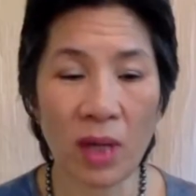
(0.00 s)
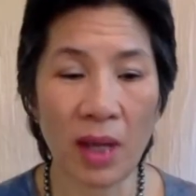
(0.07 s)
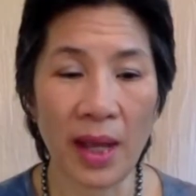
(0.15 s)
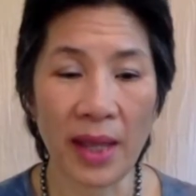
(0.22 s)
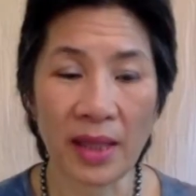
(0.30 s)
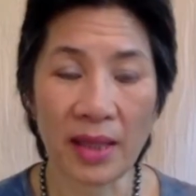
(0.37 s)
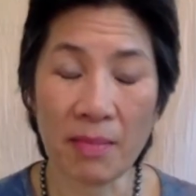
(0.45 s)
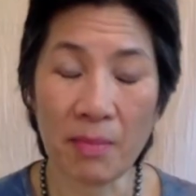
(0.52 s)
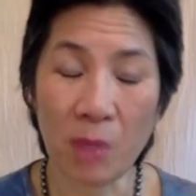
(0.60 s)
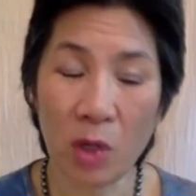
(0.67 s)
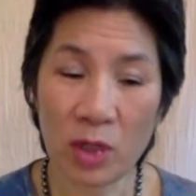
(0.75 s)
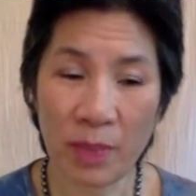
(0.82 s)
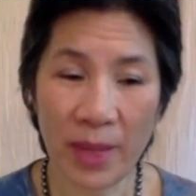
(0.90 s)
at the
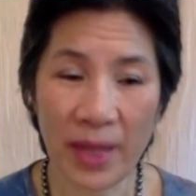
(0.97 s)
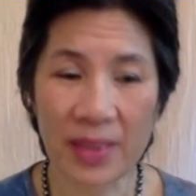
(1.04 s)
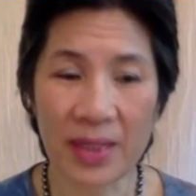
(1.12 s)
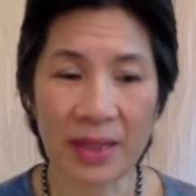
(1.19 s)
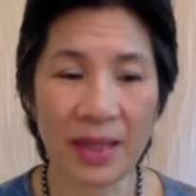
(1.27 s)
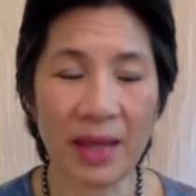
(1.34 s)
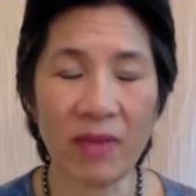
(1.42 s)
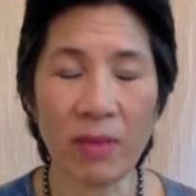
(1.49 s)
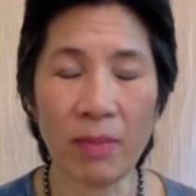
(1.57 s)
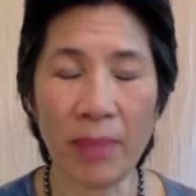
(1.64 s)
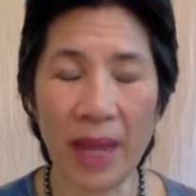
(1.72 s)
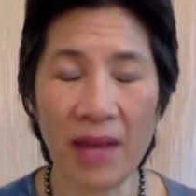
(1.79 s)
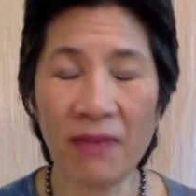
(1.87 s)
most basic level,
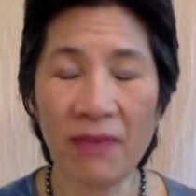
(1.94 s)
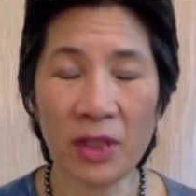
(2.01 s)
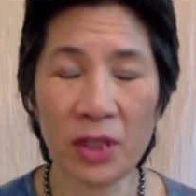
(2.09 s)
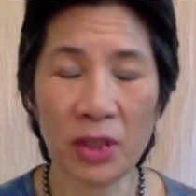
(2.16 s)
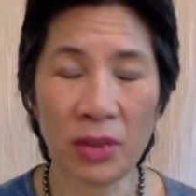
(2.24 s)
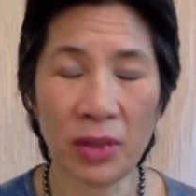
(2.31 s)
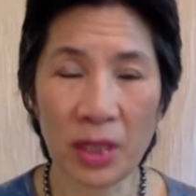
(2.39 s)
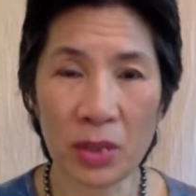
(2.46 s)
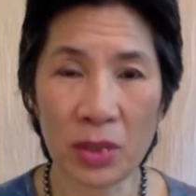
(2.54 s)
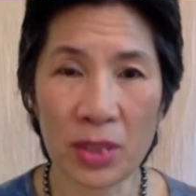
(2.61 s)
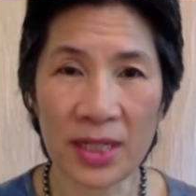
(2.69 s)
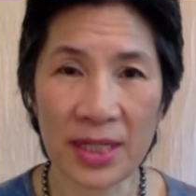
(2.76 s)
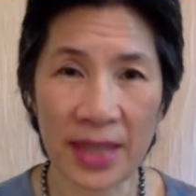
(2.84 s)
biofield tuning
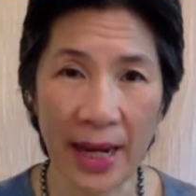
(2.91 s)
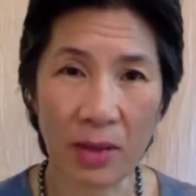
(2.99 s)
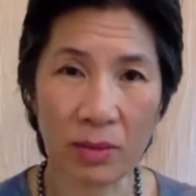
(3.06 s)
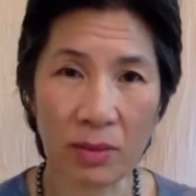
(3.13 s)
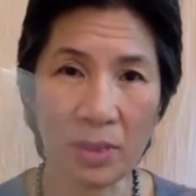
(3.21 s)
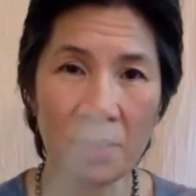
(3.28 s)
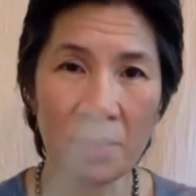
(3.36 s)
uses sound